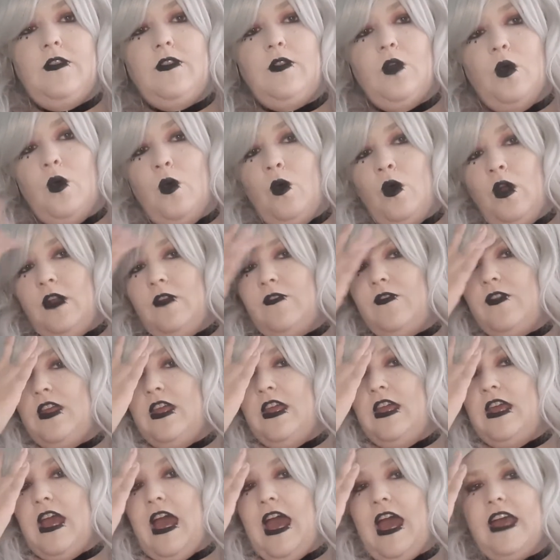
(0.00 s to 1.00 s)
All of
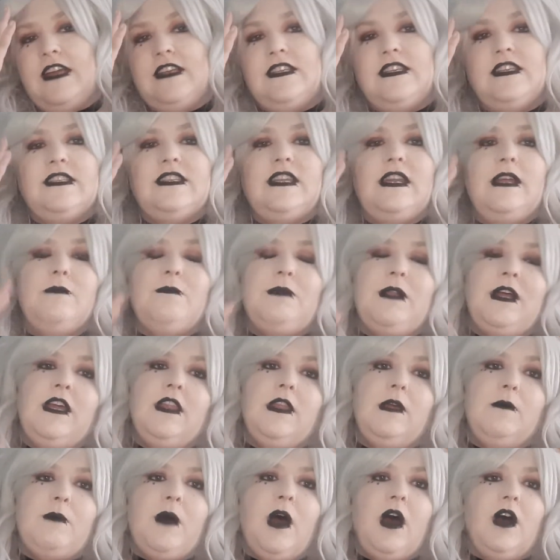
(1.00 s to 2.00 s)
the actors in it play
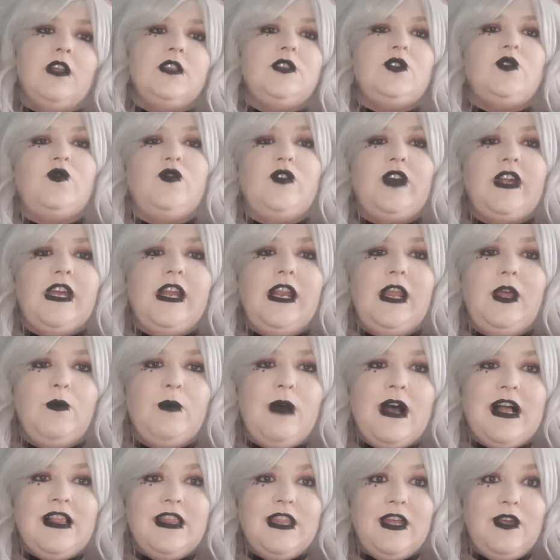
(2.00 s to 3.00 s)
their parts really
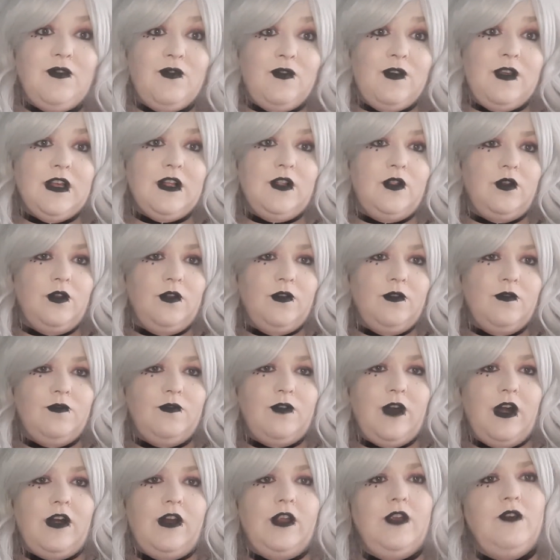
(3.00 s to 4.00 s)
well. They feel
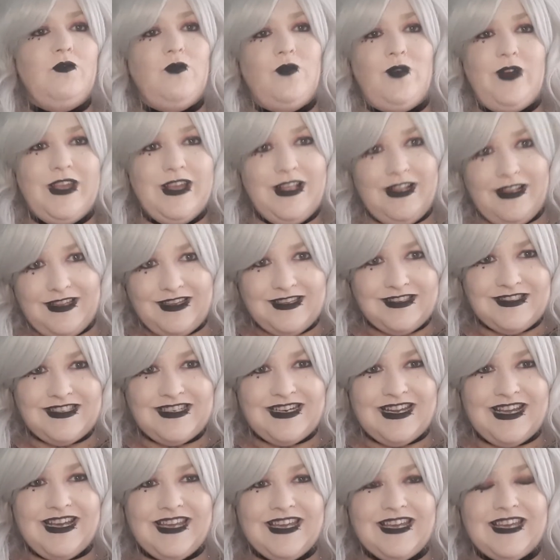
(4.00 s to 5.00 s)
very
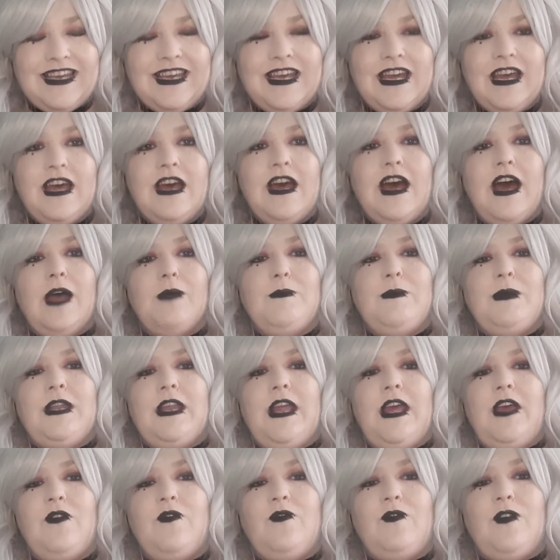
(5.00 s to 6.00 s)
realistic. I mean,
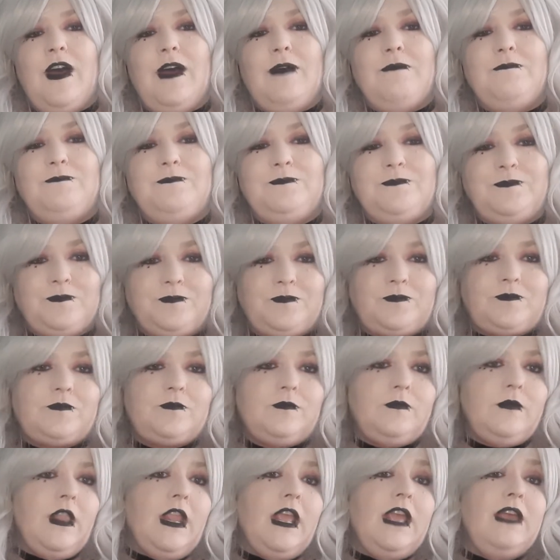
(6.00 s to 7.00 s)
if
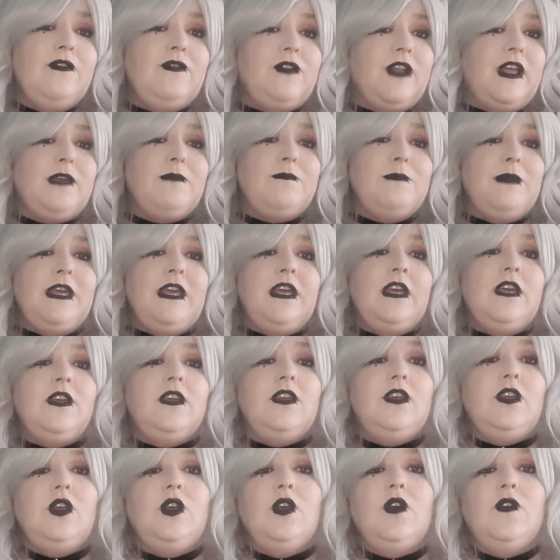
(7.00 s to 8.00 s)
like
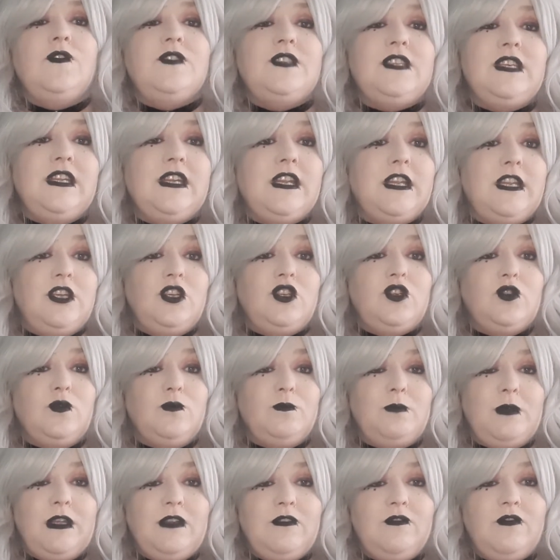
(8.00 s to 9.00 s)
me, you've seen any
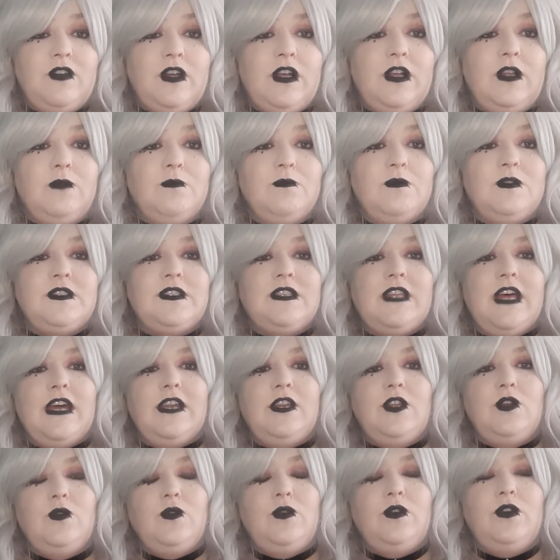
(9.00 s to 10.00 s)
Sean Bean films,
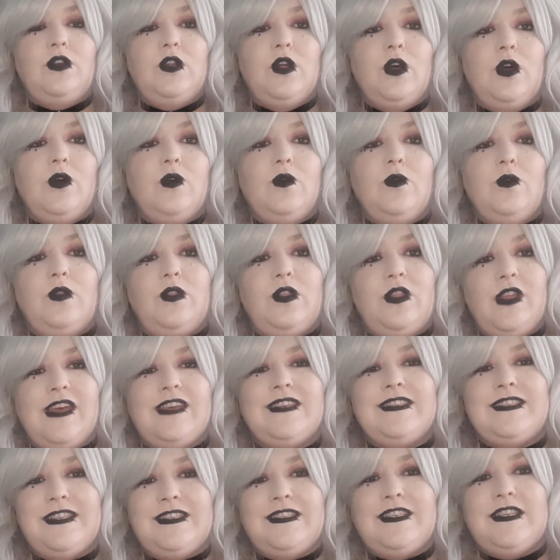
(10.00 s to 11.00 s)
then you'll know
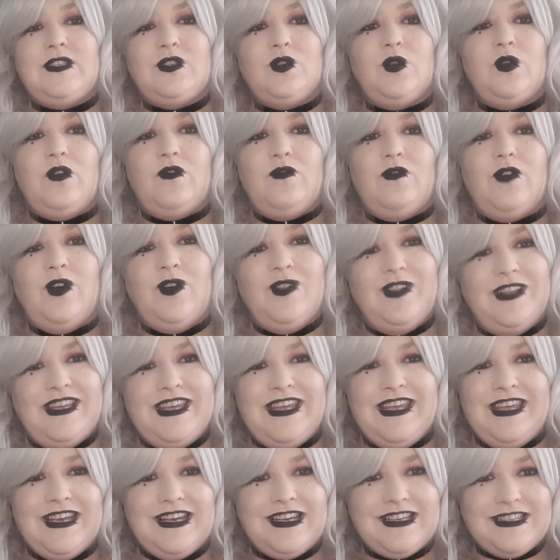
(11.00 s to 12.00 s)
this is the sort of role
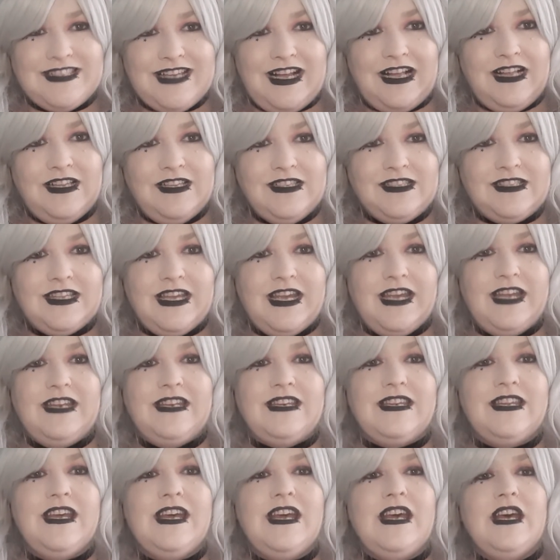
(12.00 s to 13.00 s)
he excels
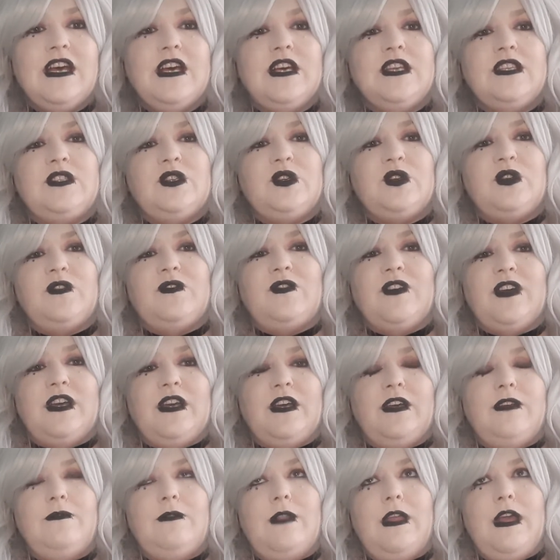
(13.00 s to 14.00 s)
in. Sort of
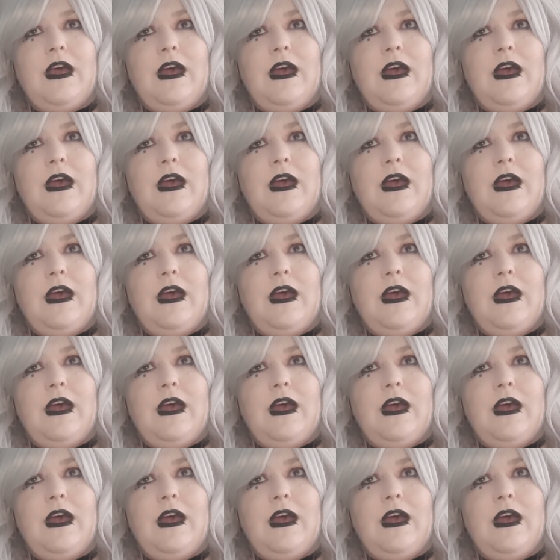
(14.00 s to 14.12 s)
in